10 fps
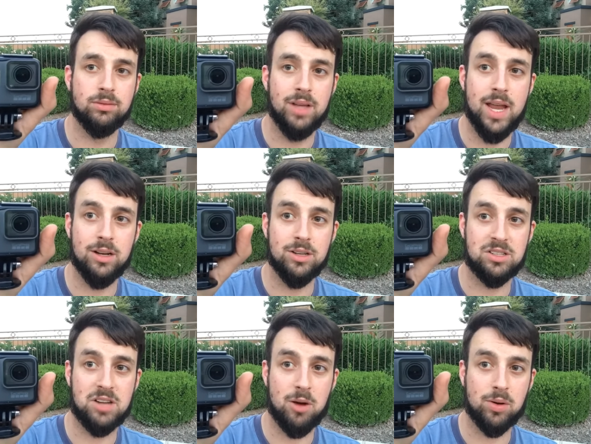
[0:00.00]
and it'll
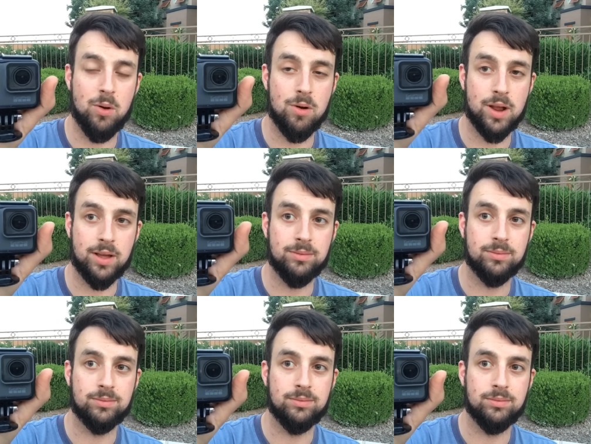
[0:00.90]
start recording
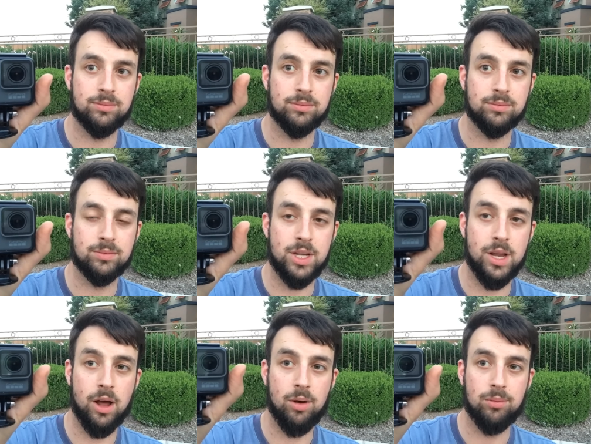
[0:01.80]
you
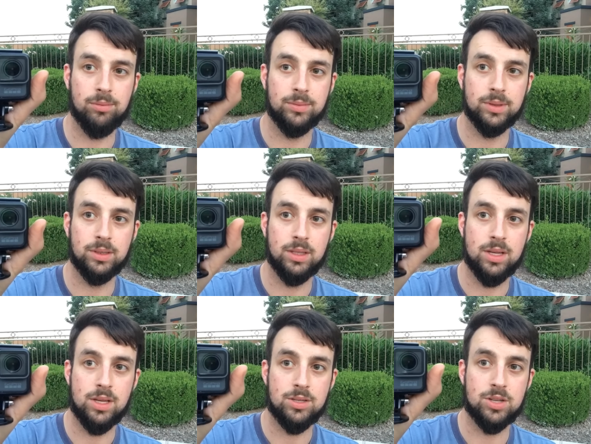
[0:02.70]
know.
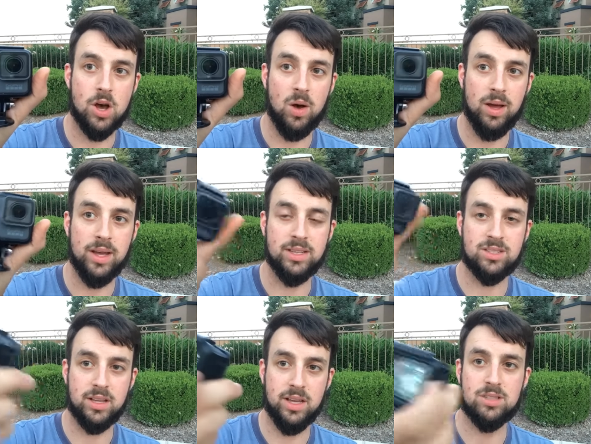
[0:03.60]
So
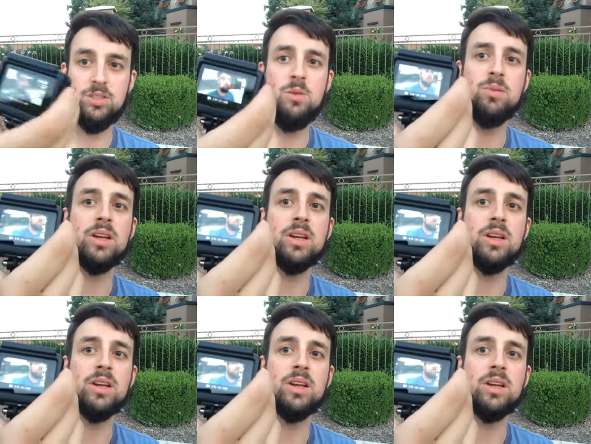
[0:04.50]
it's it's super